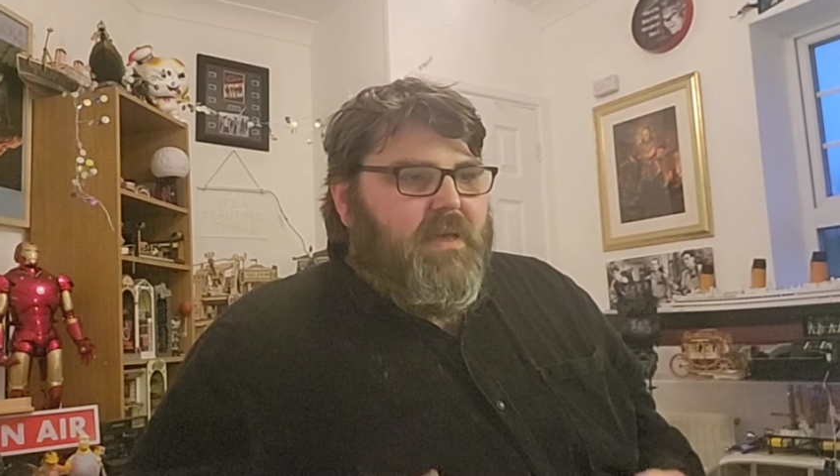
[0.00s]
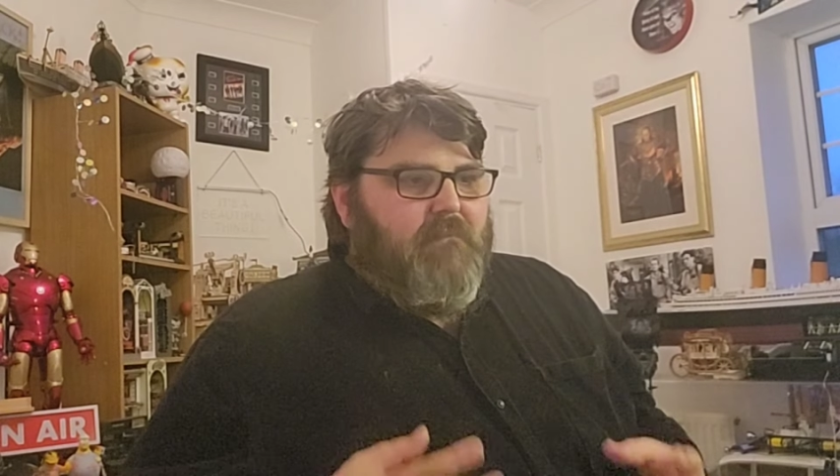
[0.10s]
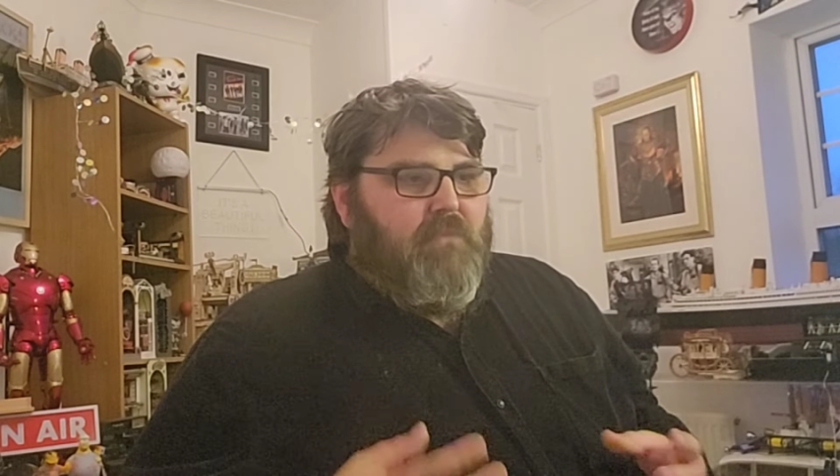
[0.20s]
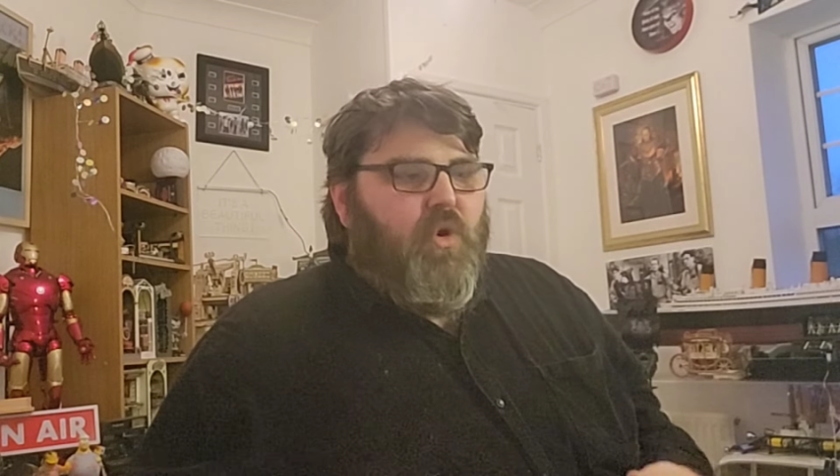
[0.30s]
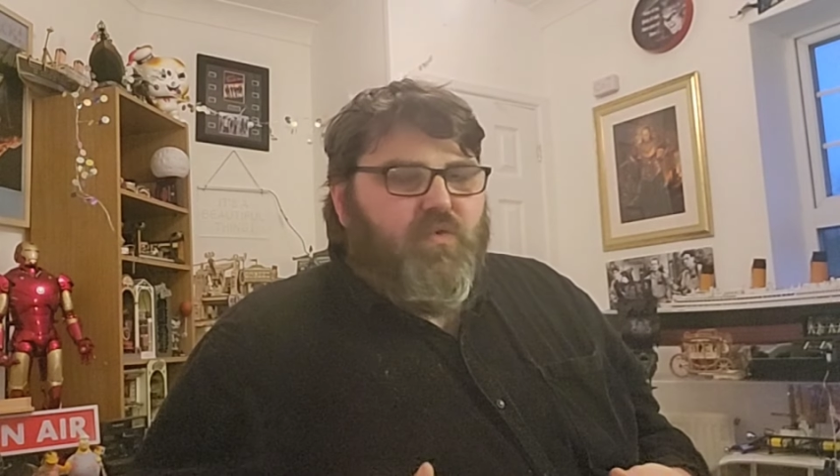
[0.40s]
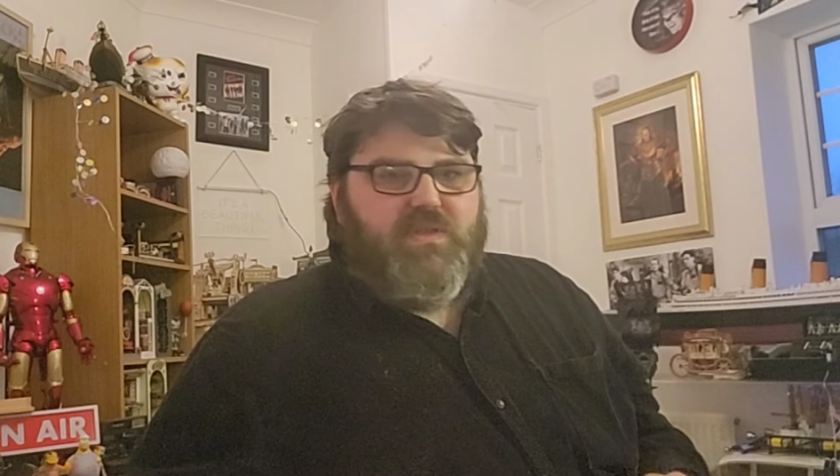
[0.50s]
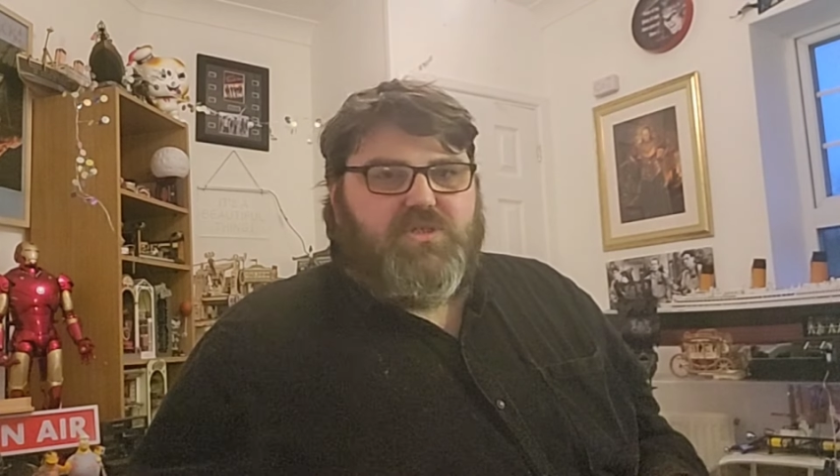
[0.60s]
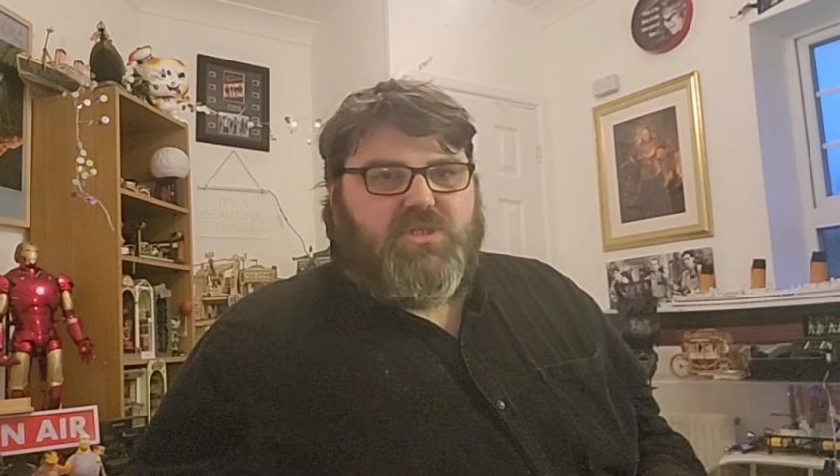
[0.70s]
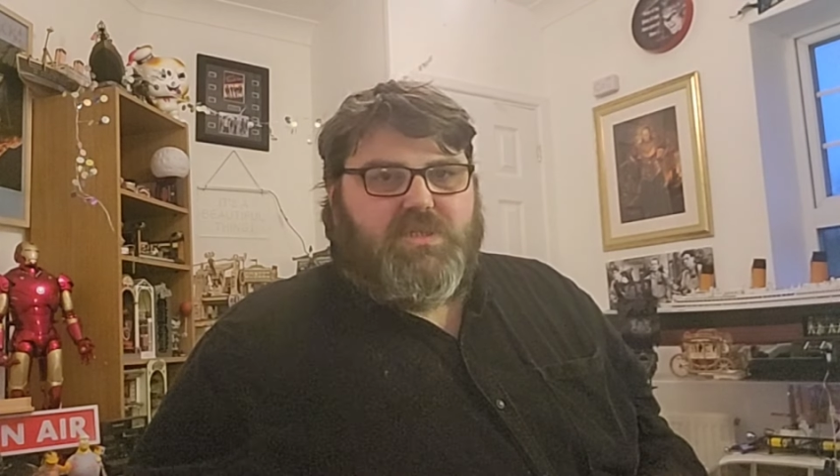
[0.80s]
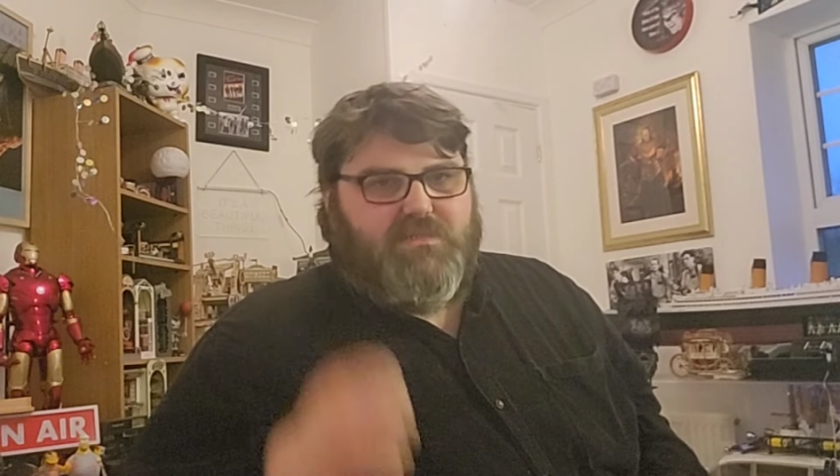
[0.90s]
more than
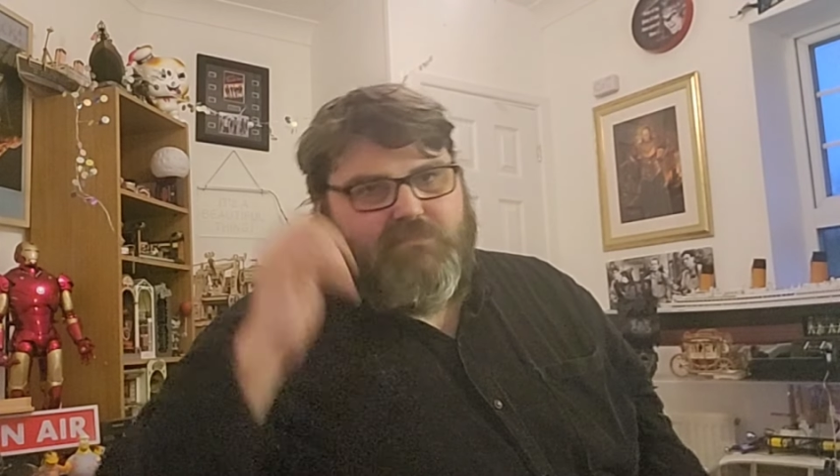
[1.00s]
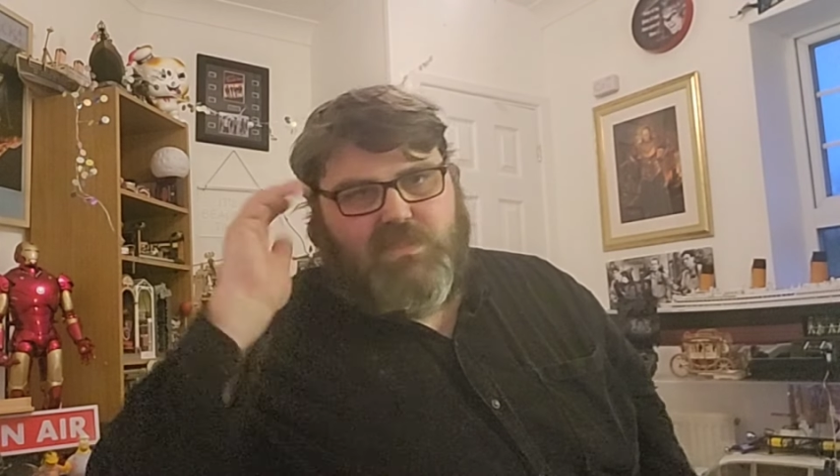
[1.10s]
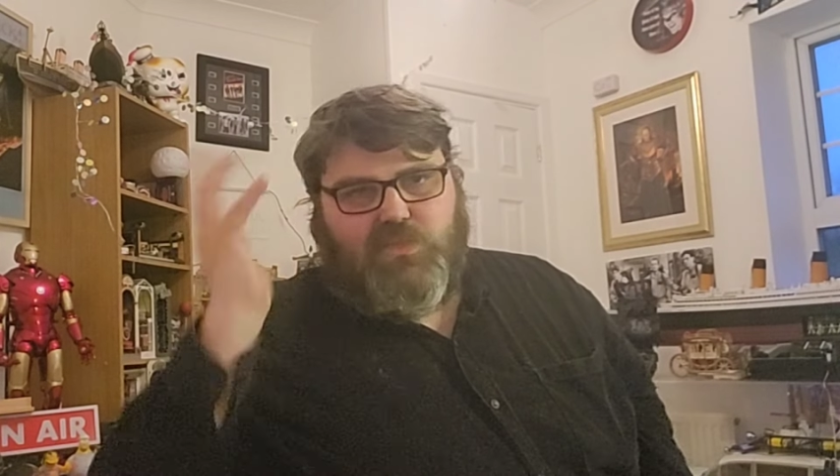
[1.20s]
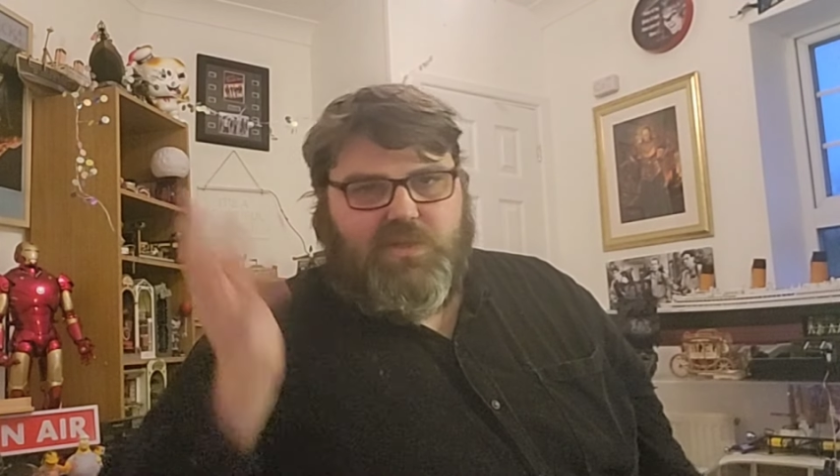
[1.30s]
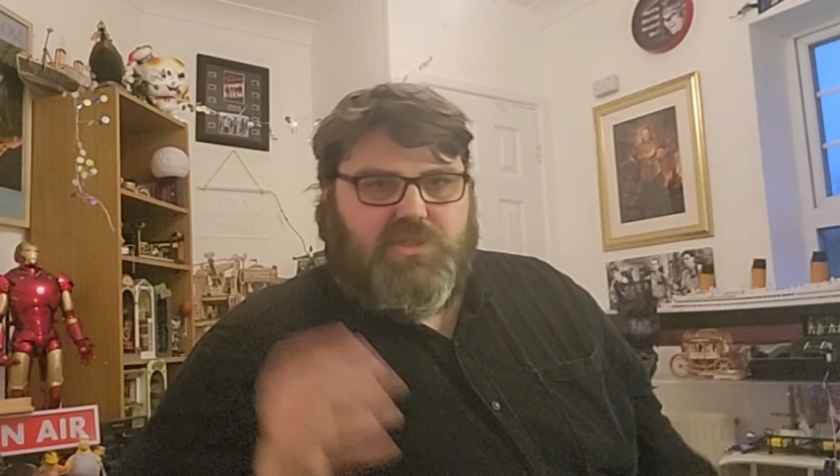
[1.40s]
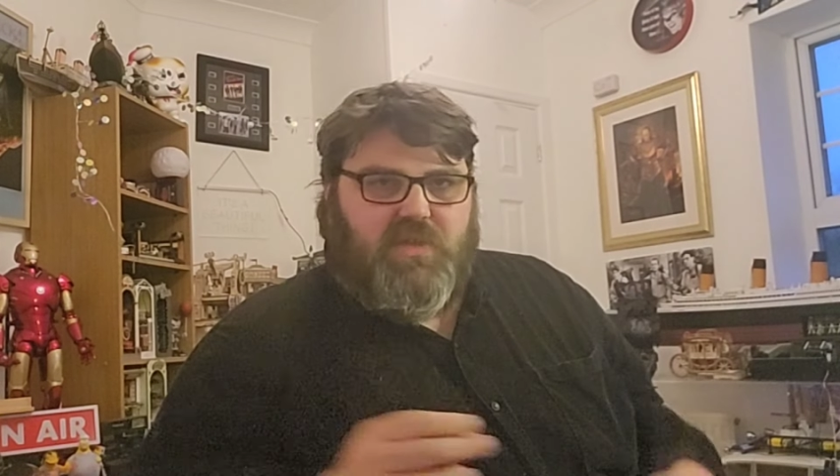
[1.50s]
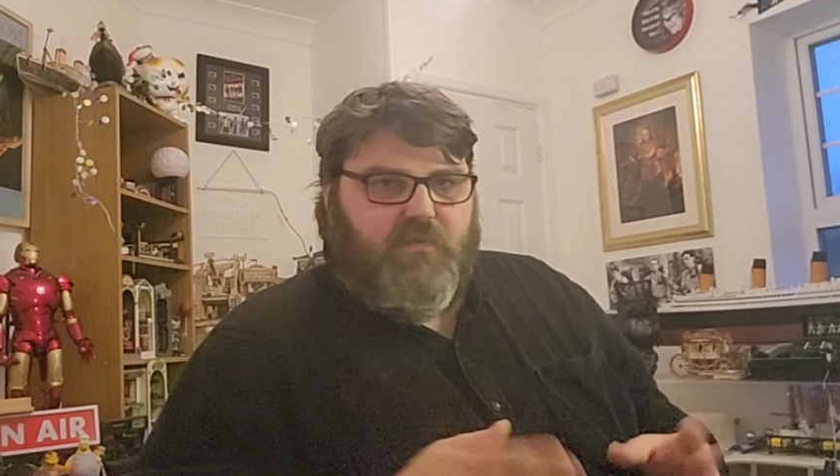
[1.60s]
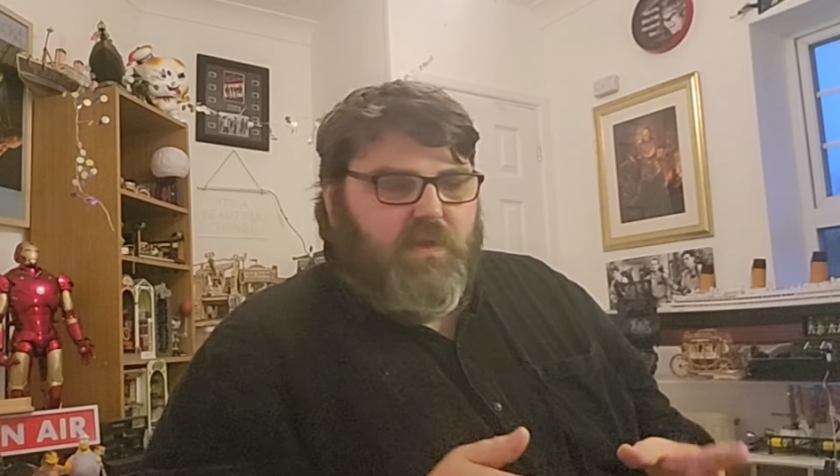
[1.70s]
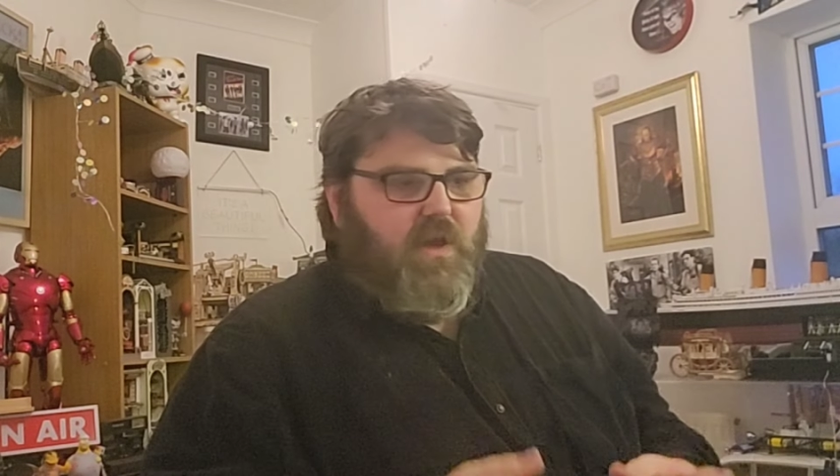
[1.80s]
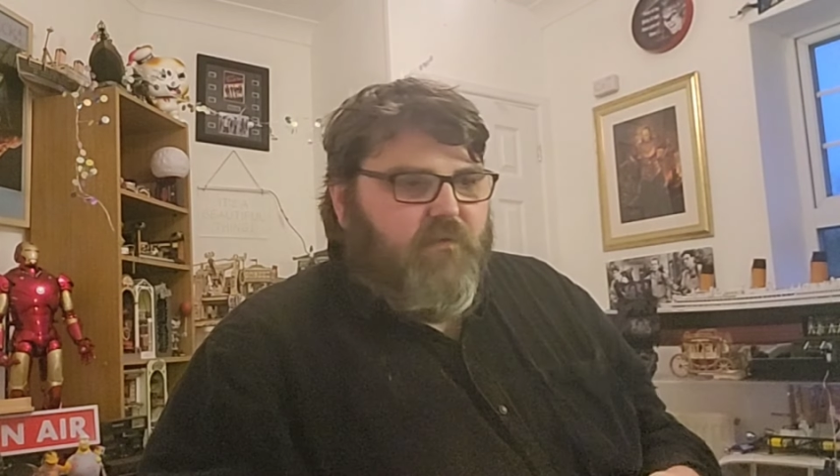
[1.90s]
just a switch off
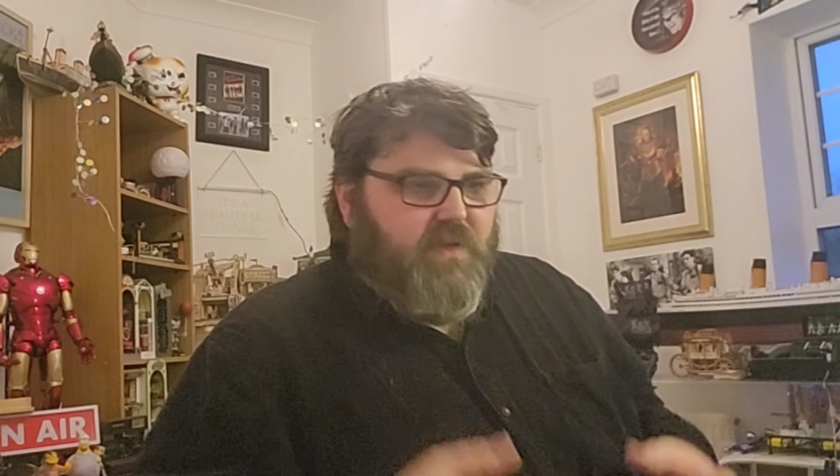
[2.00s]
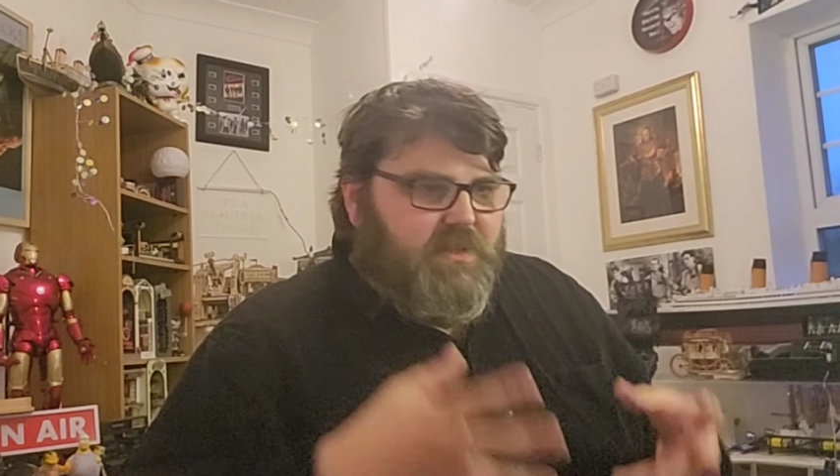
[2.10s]
and go for it,